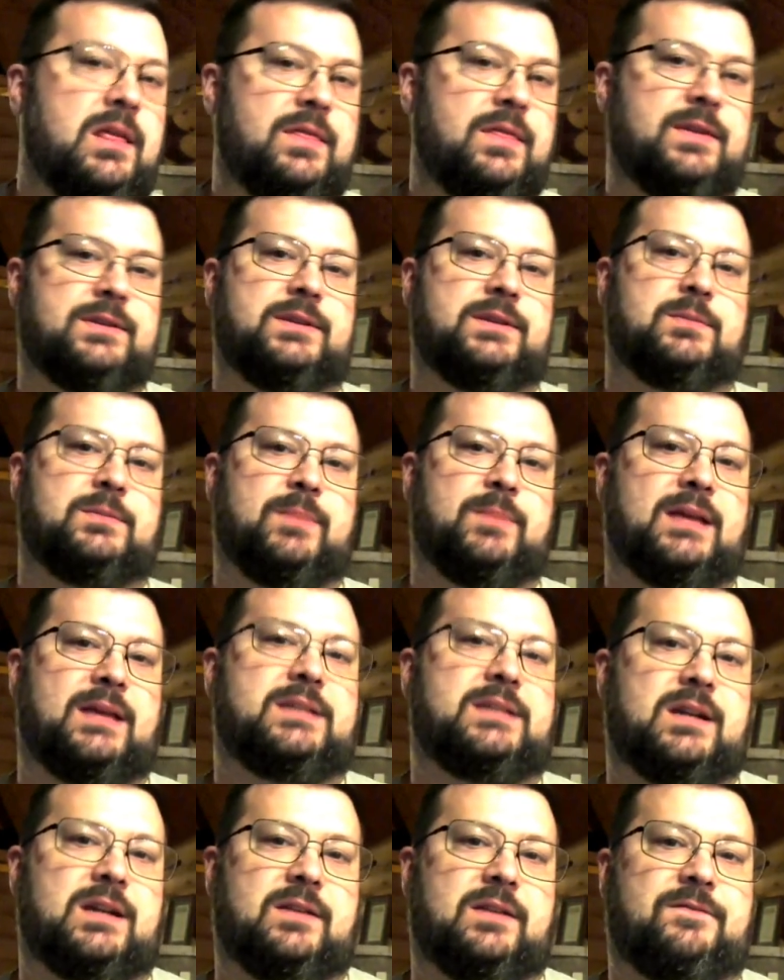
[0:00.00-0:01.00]
This is
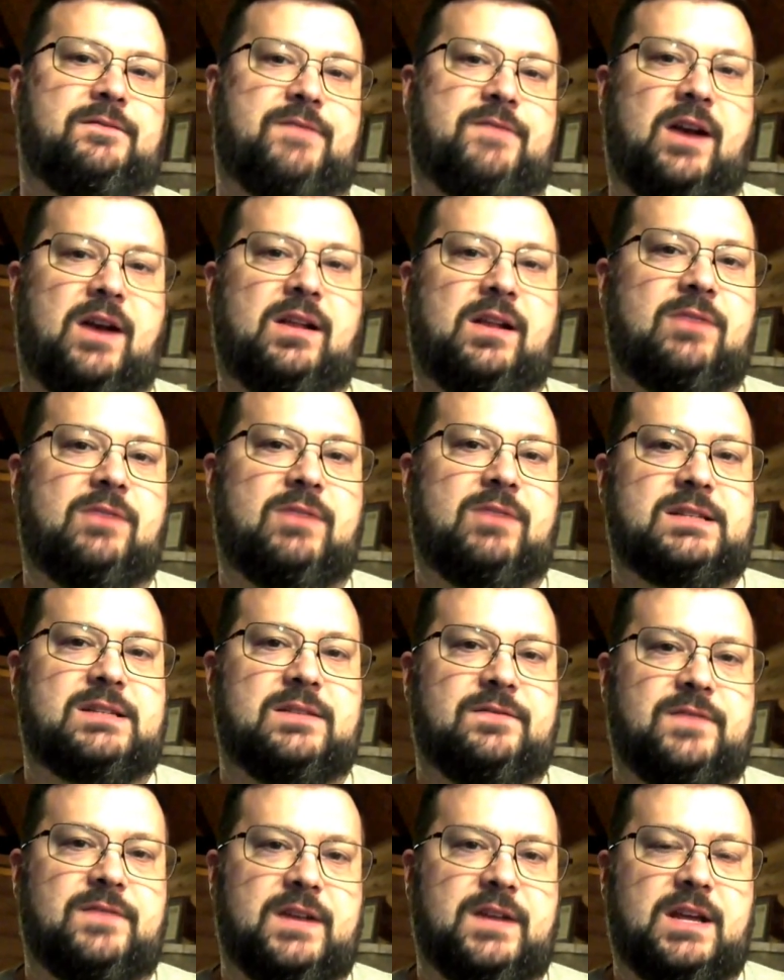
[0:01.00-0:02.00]
based on a fairly
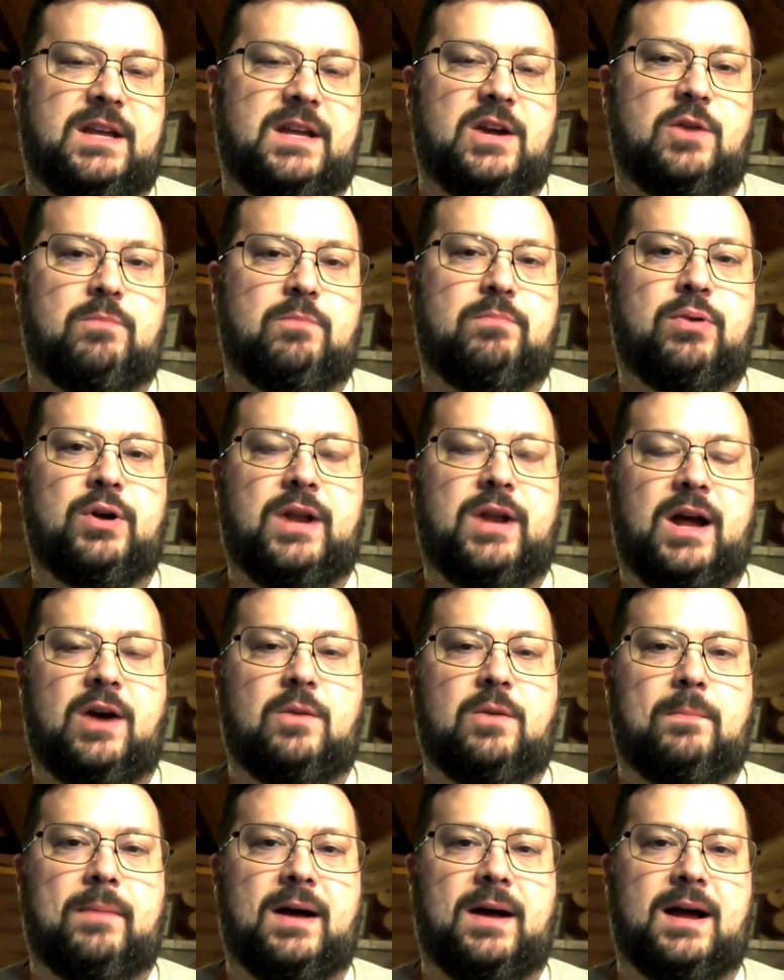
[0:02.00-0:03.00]
recent video put
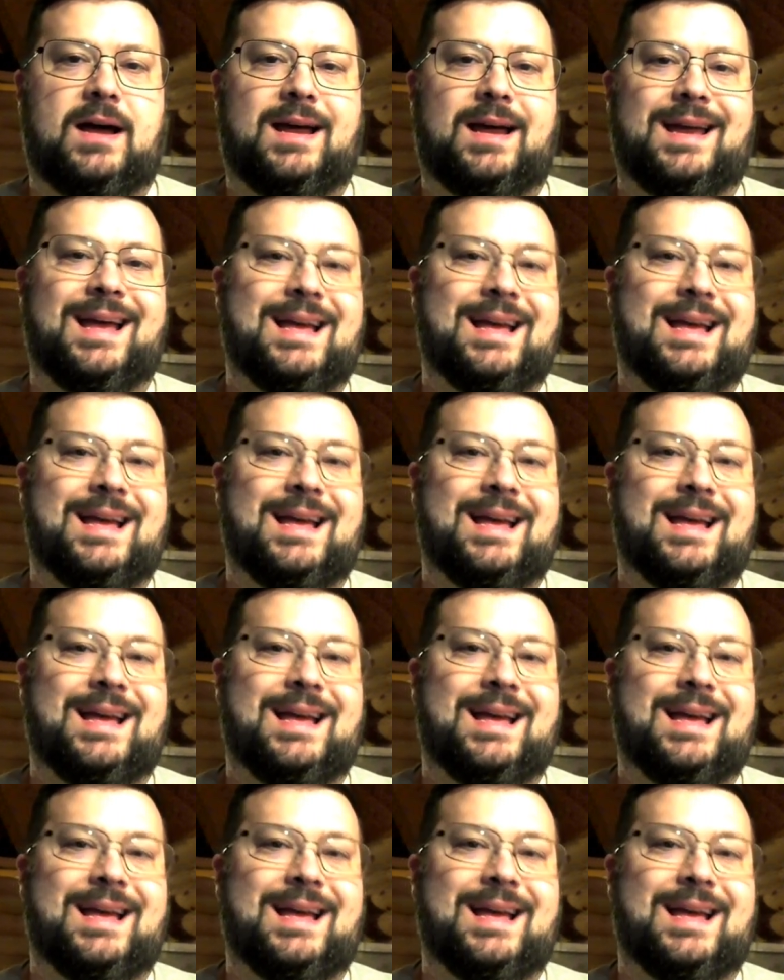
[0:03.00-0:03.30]
out by